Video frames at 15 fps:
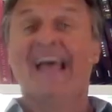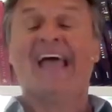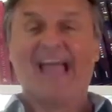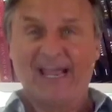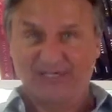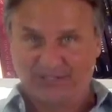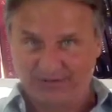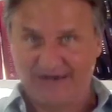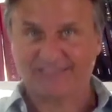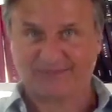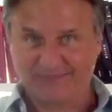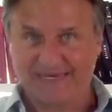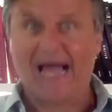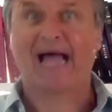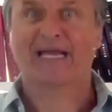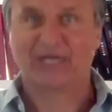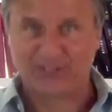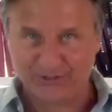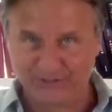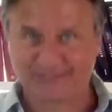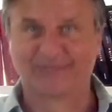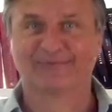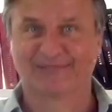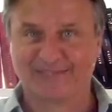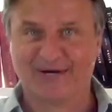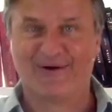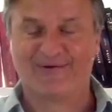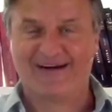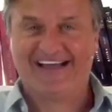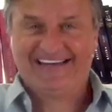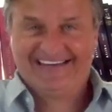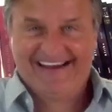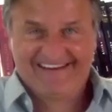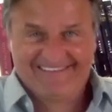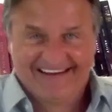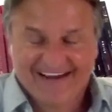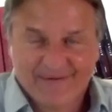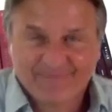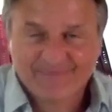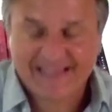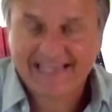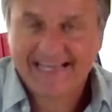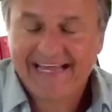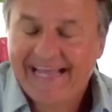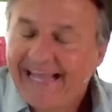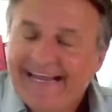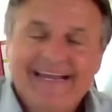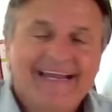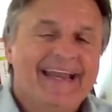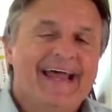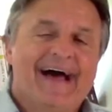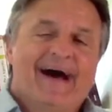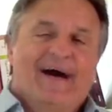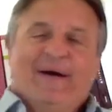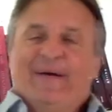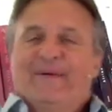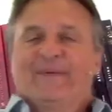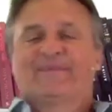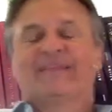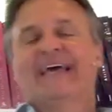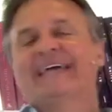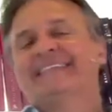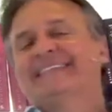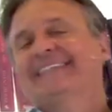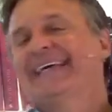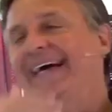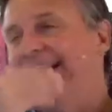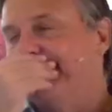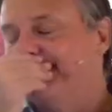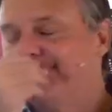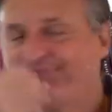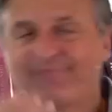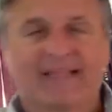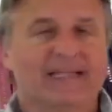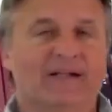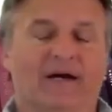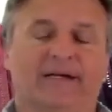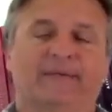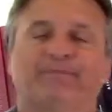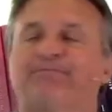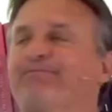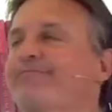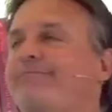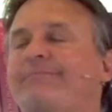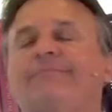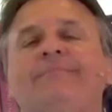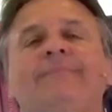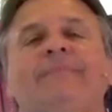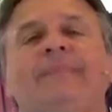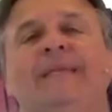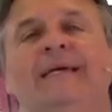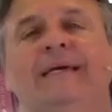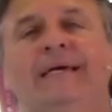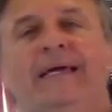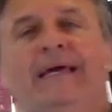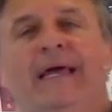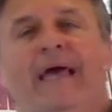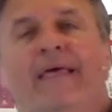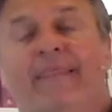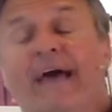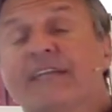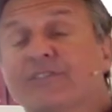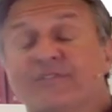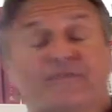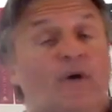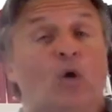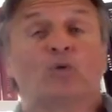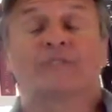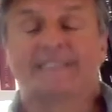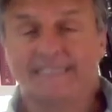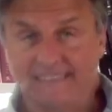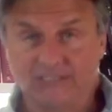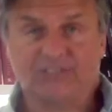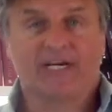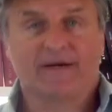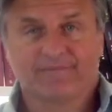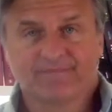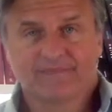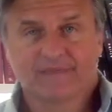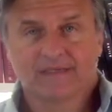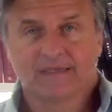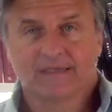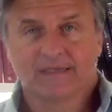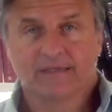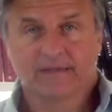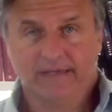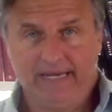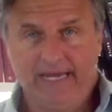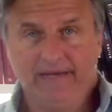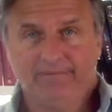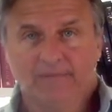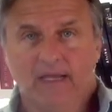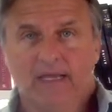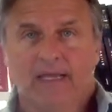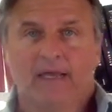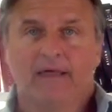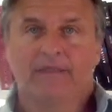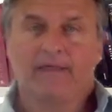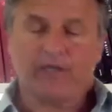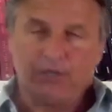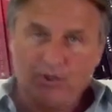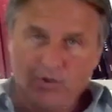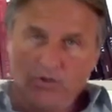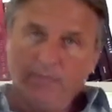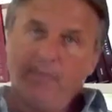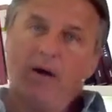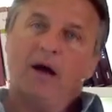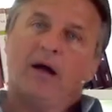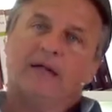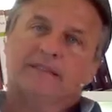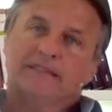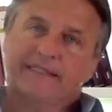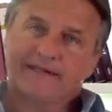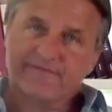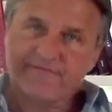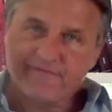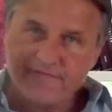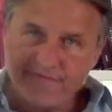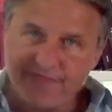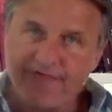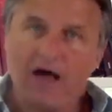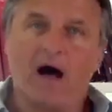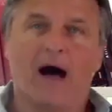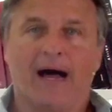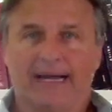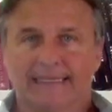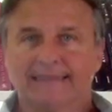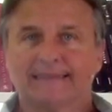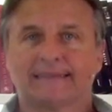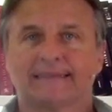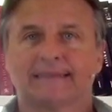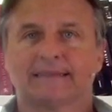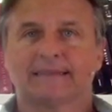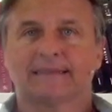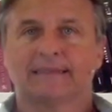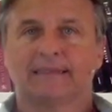And trust me, I could use some snow right now, right? No, look, that is false teaching, okay? That your positive thoughts